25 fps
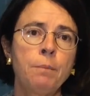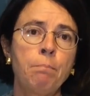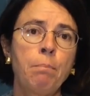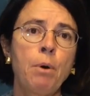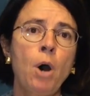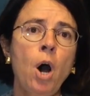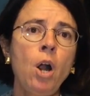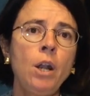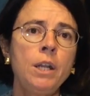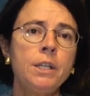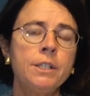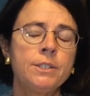
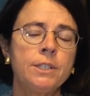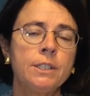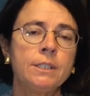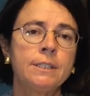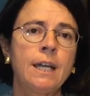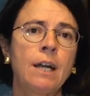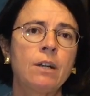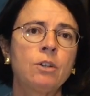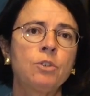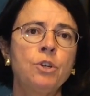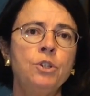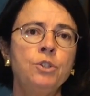policies
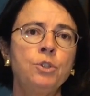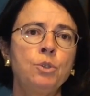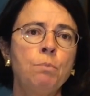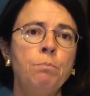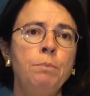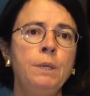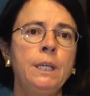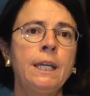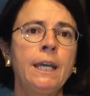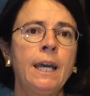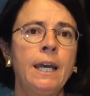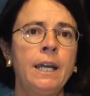are going to
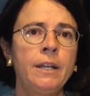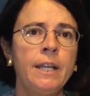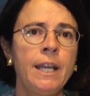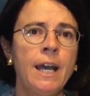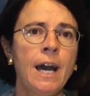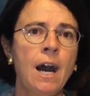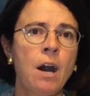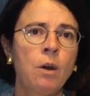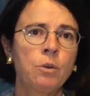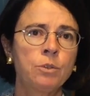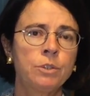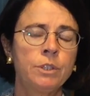be carried
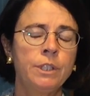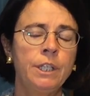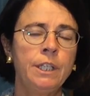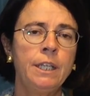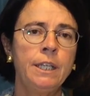out